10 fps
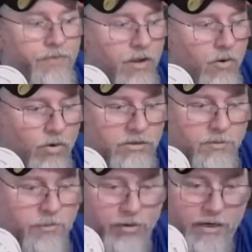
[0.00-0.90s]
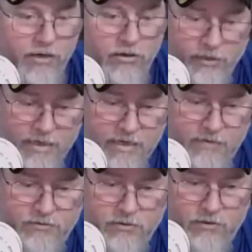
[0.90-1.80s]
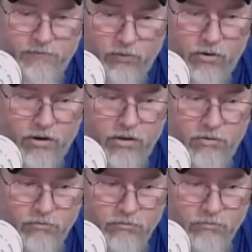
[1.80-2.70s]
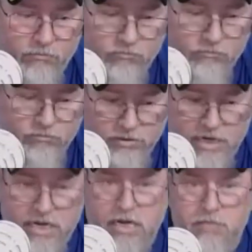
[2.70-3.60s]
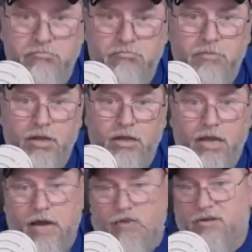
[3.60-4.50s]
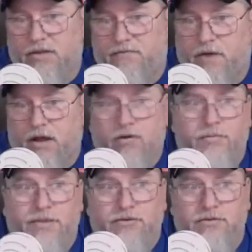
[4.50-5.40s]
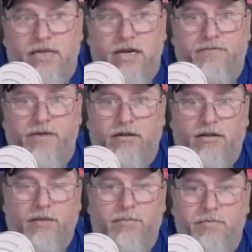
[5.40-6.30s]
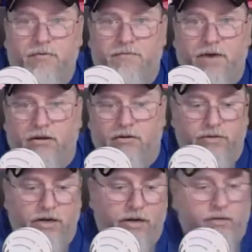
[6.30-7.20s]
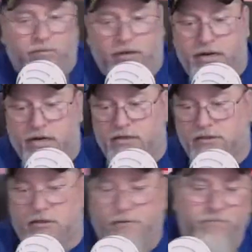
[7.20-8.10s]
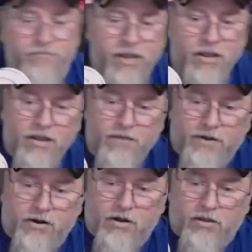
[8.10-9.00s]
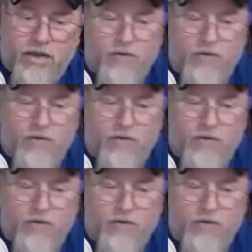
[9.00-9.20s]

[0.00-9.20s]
Once a player leaves the Florida team, I don't really follow them into the NFL. A lot of people follow their players and they're all like,